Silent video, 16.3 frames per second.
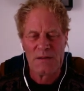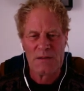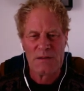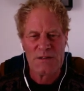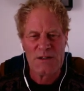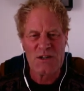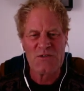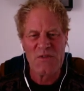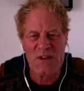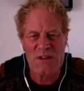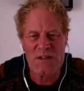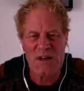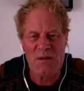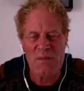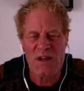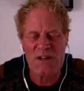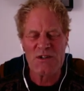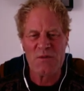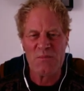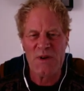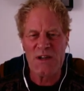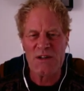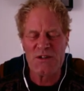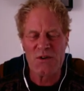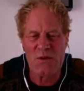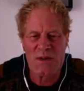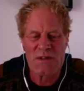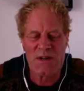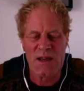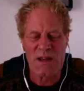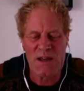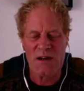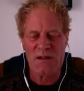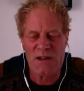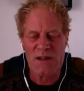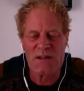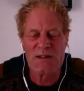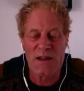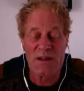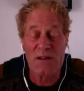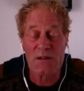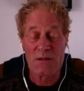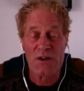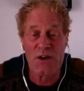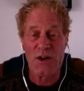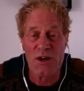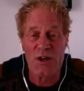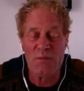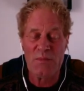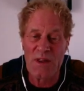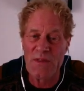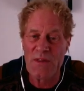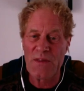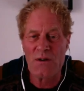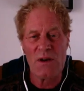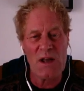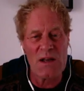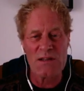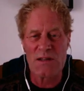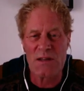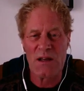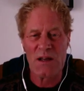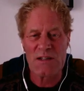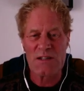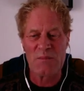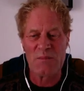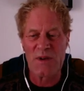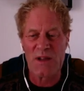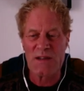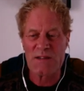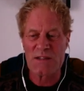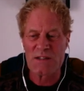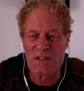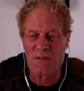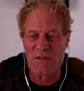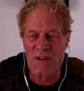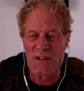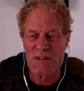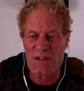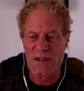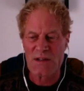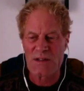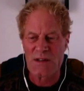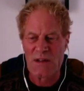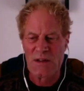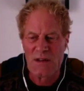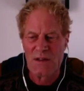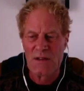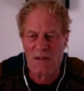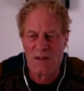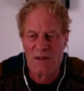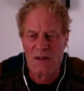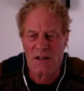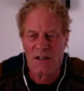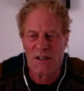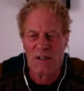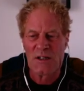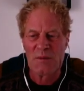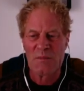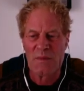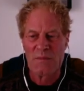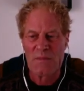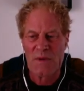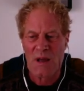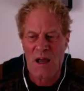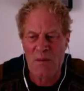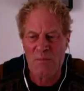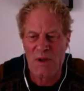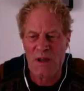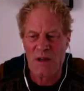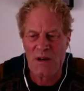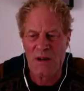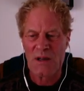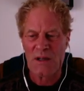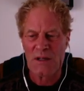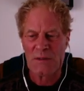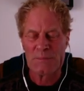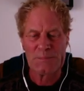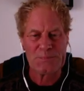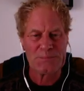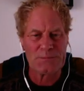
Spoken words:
Just visiting Machu Picchu is like good, but there are lots and lots of places to visit up in the